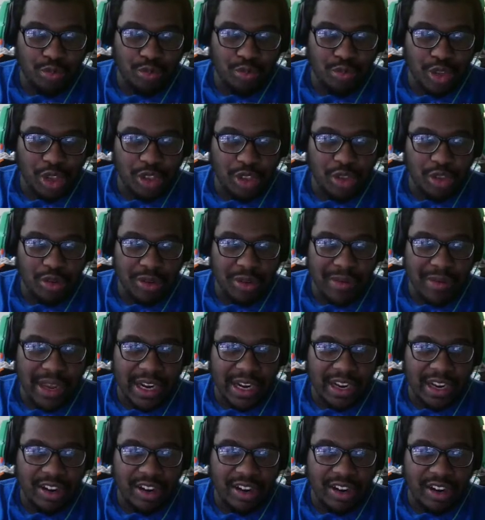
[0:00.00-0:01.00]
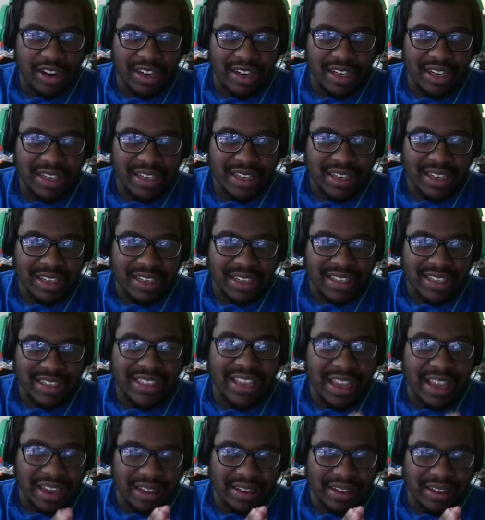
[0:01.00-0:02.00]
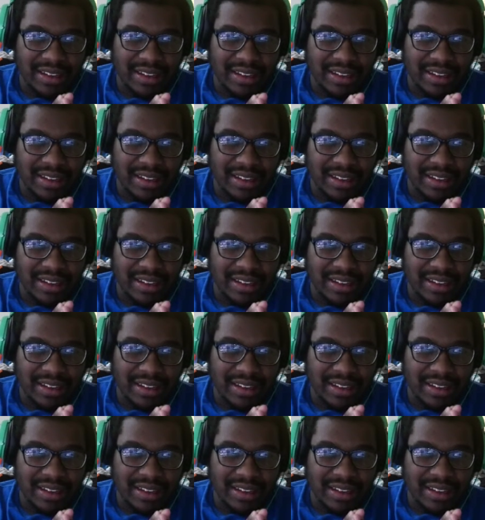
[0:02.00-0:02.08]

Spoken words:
The 3 mana card, yeah.